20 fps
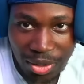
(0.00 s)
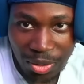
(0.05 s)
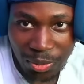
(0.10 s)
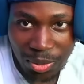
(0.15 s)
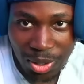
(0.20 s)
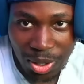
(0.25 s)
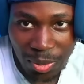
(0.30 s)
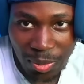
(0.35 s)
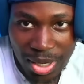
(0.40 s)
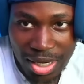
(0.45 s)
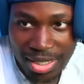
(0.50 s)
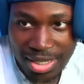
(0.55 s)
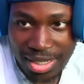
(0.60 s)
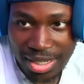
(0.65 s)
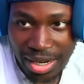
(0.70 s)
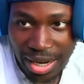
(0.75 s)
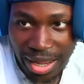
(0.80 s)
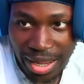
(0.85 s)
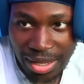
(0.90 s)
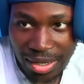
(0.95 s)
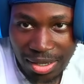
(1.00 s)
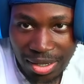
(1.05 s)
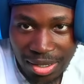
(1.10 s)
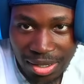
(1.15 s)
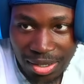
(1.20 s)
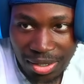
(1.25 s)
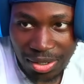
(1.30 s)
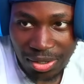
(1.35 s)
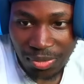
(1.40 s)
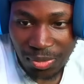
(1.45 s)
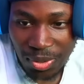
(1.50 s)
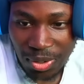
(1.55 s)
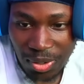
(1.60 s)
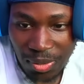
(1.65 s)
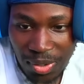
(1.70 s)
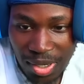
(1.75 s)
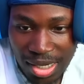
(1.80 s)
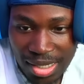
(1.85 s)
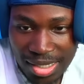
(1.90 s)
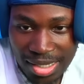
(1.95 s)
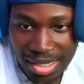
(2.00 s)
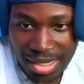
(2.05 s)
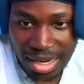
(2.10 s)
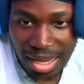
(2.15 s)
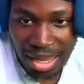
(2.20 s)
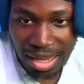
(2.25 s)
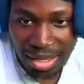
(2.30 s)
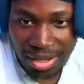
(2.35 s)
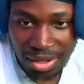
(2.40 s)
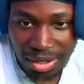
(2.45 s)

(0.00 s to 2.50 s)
We don't wanna see that. We don't wanna see that.